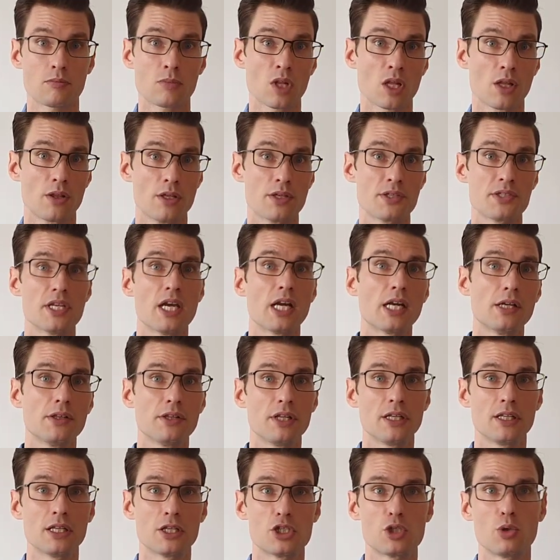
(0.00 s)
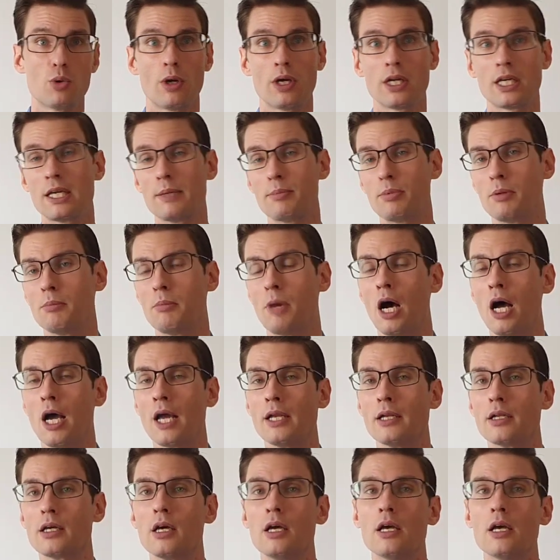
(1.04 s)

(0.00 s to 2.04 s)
The second thing that you want to keep in mind